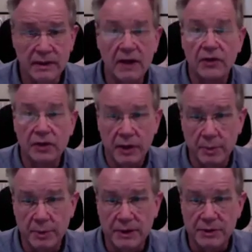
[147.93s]
other
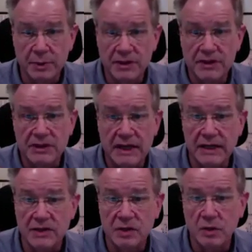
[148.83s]
companies, but the
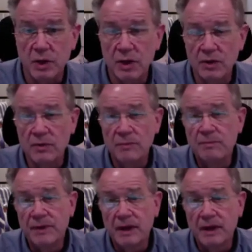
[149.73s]
status quo